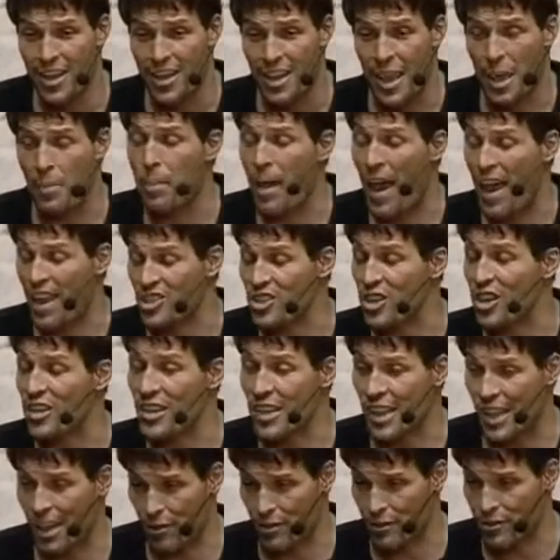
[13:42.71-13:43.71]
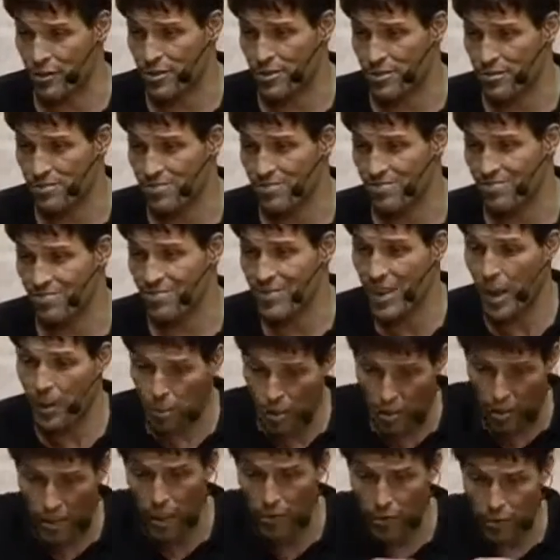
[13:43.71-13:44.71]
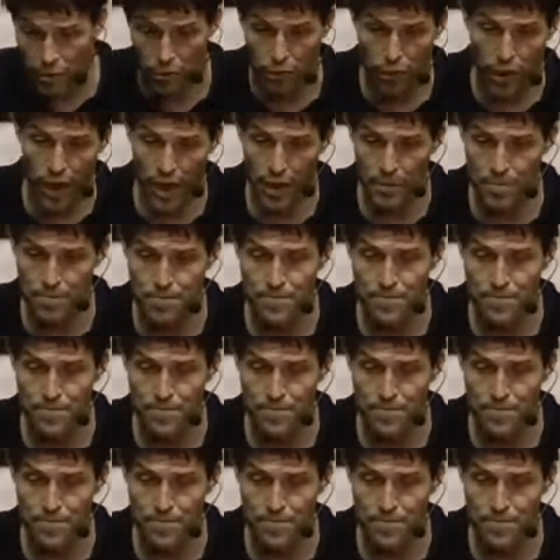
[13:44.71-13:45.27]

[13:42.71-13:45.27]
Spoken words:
and pass on the gift. And I put love a friend.